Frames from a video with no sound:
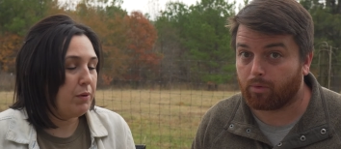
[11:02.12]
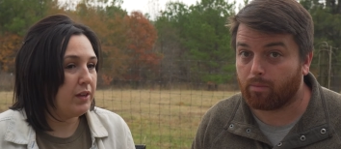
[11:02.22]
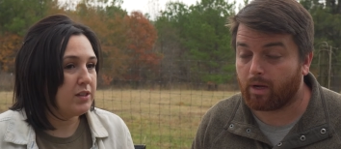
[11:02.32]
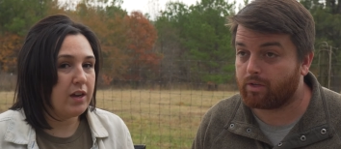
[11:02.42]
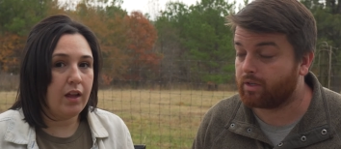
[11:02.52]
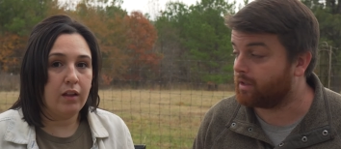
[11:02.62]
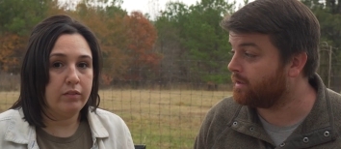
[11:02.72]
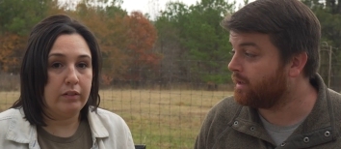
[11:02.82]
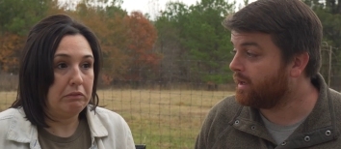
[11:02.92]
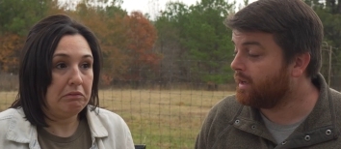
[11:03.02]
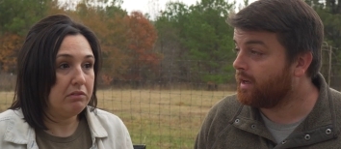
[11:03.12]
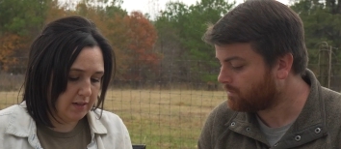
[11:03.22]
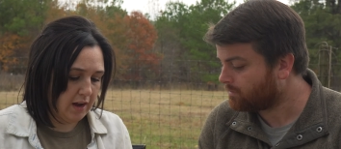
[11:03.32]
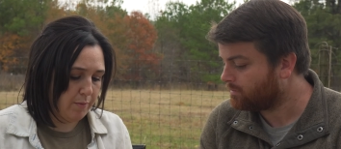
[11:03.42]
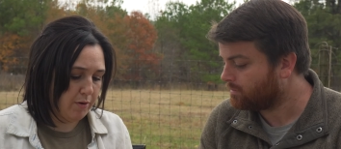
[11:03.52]
Speaker 1: brumation. Tell,
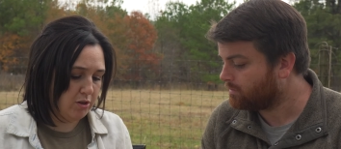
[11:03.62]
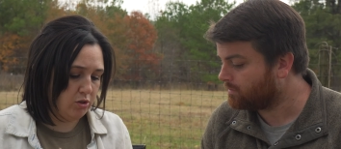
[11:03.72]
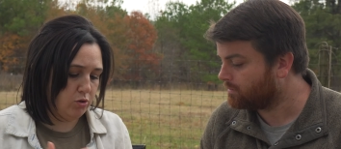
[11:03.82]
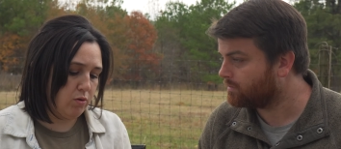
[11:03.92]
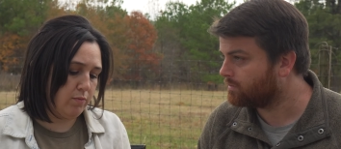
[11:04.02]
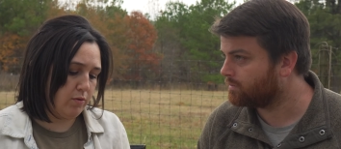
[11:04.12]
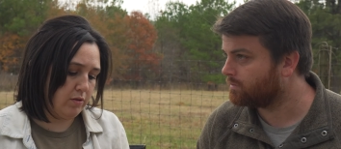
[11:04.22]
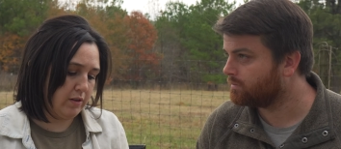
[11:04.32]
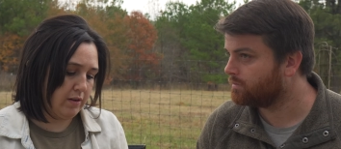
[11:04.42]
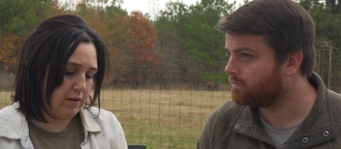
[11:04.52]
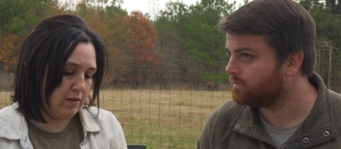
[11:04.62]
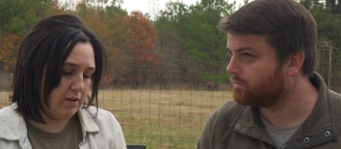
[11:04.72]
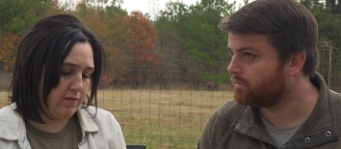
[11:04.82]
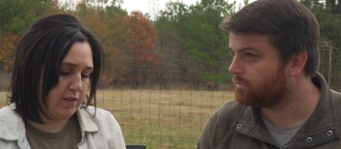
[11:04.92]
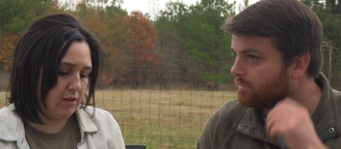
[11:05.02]
how much is normal, like
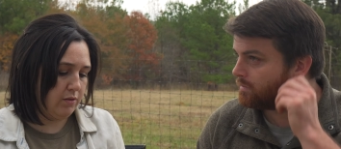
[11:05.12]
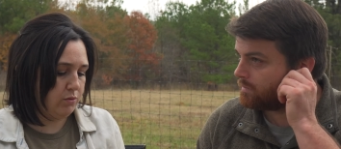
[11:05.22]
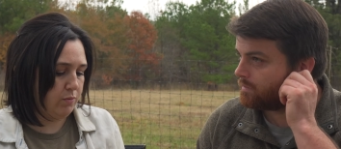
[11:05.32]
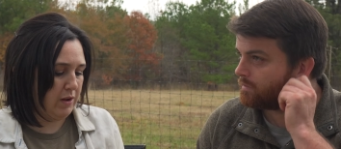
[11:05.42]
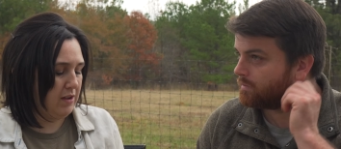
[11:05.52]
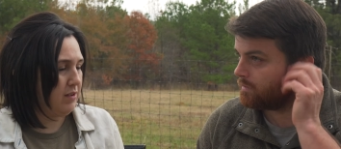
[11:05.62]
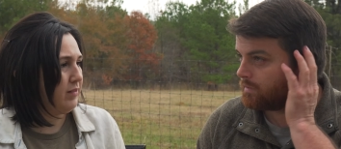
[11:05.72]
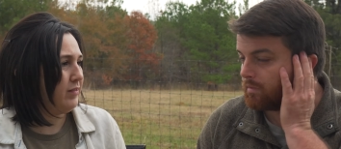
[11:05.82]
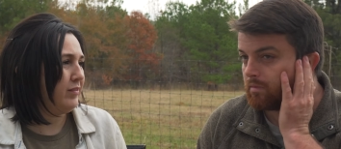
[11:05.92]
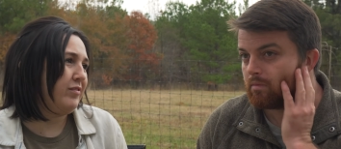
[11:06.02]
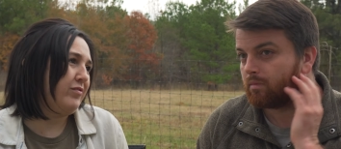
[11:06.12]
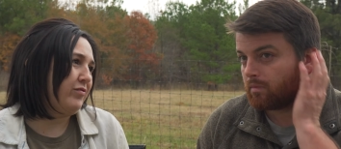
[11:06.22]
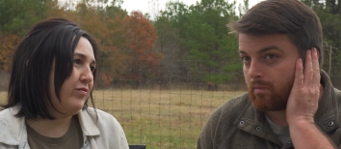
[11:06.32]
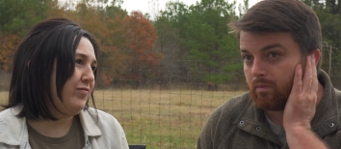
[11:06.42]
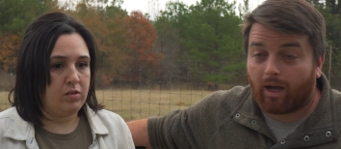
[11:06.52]
if they lose weight?
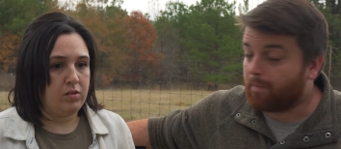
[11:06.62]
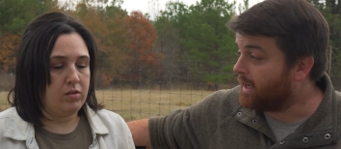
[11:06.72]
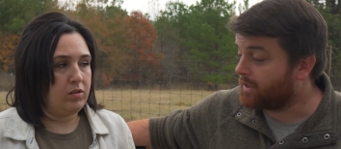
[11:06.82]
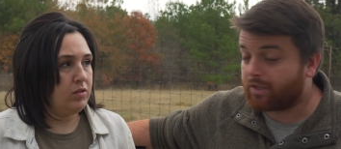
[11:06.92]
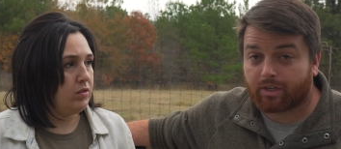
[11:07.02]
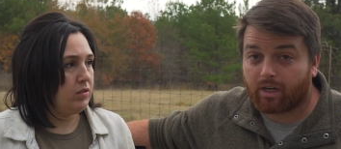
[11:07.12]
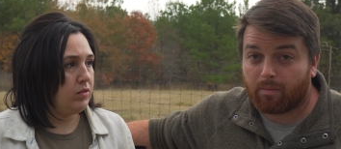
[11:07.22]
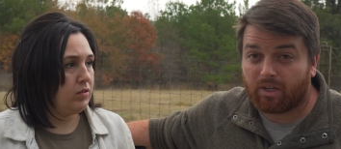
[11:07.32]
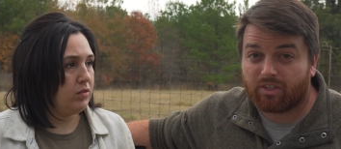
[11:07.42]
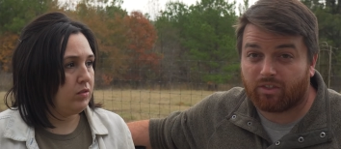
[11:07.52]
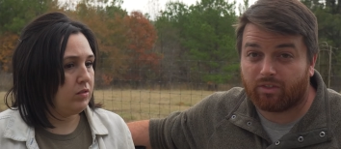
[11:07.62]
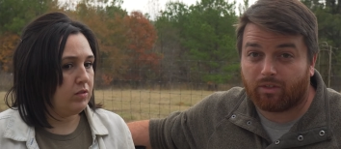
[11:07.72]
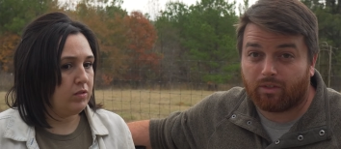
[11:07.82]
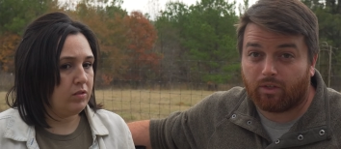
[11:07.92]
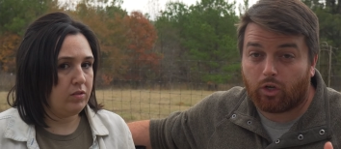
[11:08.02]
Speaker 2: I'm not sure how much is
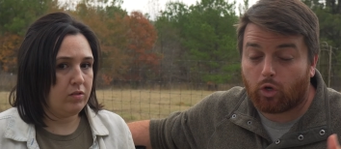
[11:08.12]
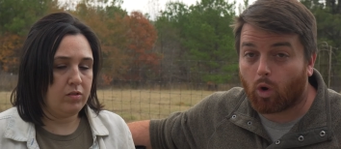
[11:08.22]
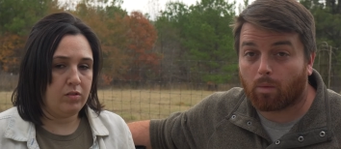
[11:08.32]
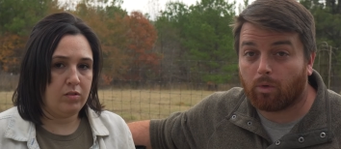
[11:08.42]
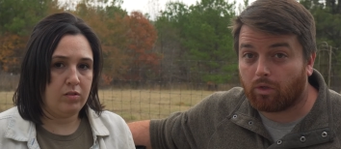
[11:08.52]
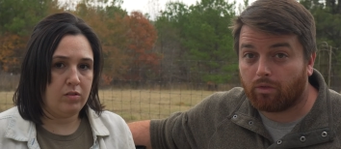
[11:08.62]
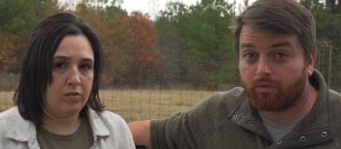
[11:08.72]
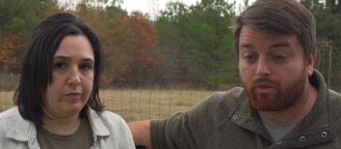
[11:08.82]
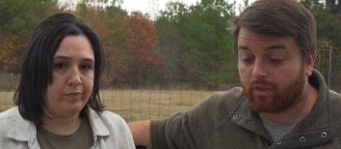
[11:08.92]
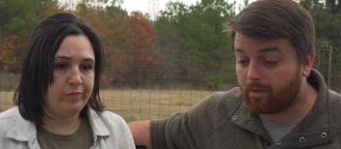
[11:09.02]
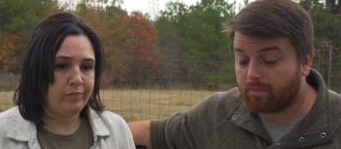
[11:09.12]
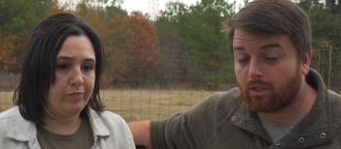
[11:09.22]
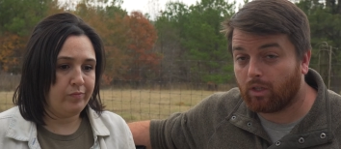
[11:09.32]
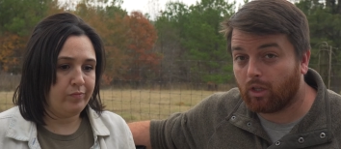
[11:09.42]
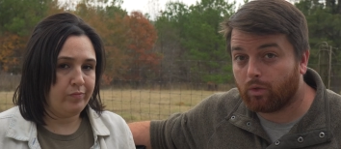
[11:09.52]
normal for them
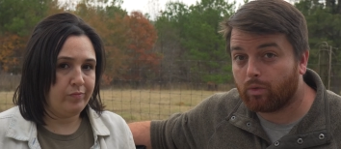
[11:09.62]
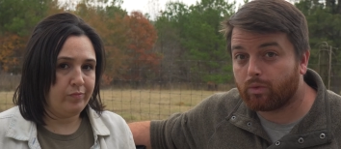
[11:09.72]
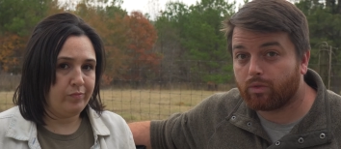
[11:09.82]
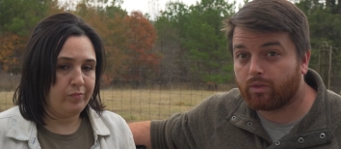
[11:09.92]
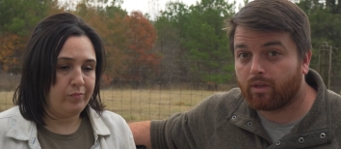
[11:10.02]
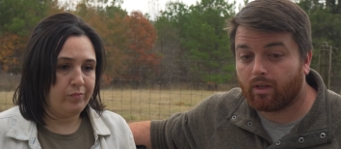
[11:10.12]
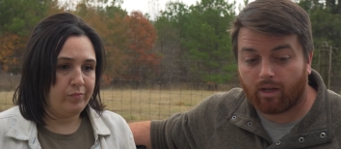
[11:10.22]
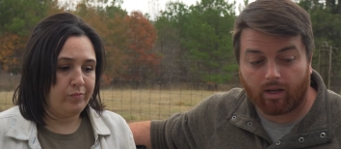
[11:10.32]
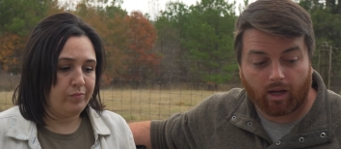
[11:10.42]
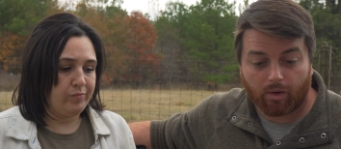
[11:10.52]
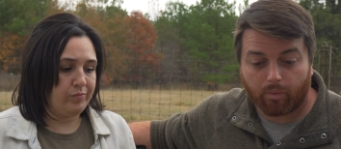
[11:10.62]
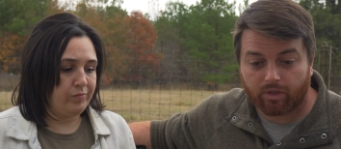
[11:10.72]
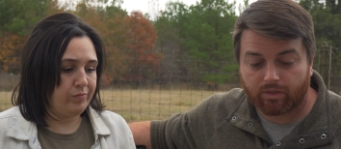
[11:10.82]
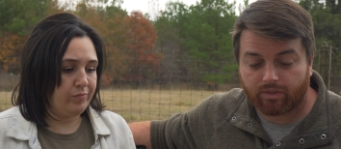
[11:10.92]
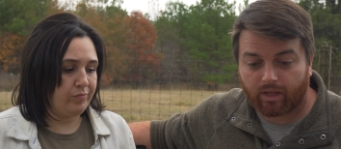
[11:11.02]
to lose. I
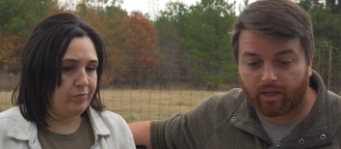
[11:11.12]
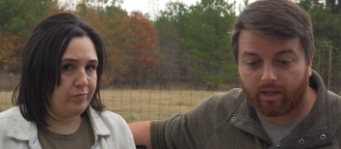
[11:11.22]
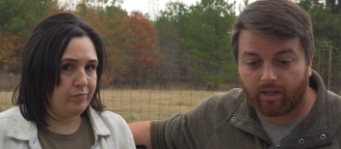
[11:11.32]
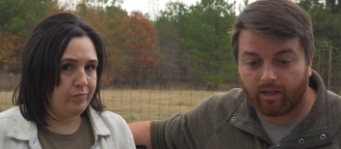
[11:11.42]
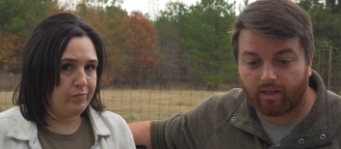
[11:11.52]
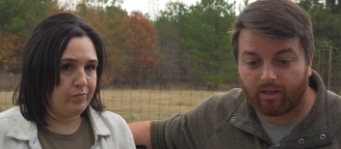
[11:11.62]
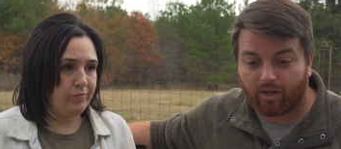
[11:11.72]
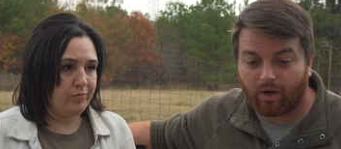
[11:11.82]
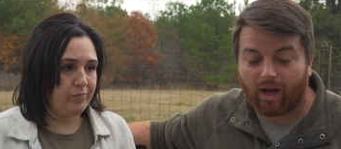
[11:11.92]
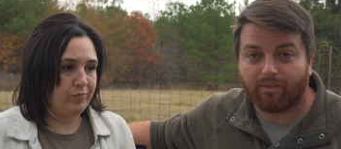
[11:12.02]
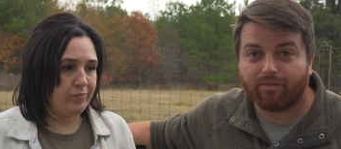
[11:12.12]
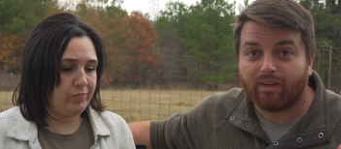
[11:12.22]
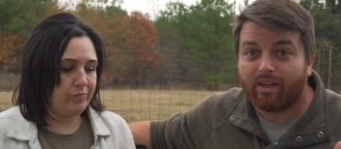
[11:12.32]
will say, you know,